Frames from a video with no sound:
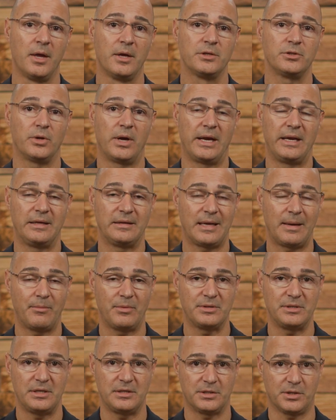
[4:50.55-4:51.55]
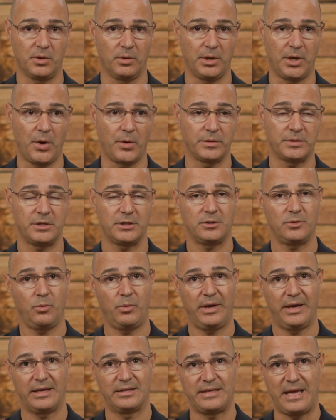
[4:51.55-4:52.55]
So anytime we see scoliosis,
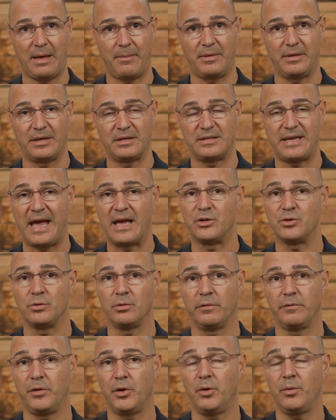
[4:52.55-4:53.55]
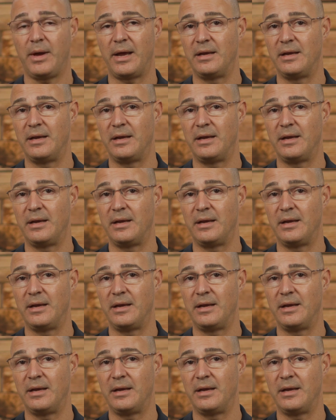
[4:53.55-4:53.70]
we examine the sagittal view.